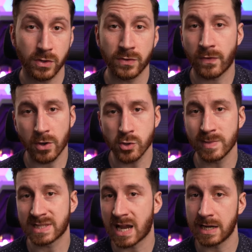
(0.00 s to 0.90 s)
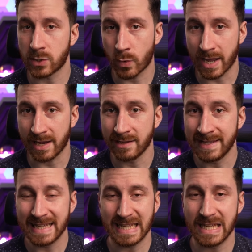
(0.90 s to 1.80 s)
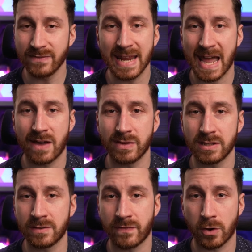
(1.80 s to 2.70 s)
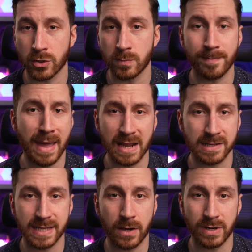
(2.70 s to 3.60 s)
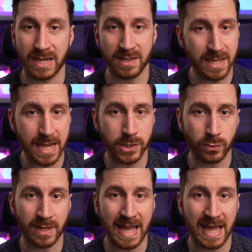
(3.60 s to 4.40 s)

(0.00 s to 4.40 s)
The volume is kind of quiet. Even having the volume maxed out in the actual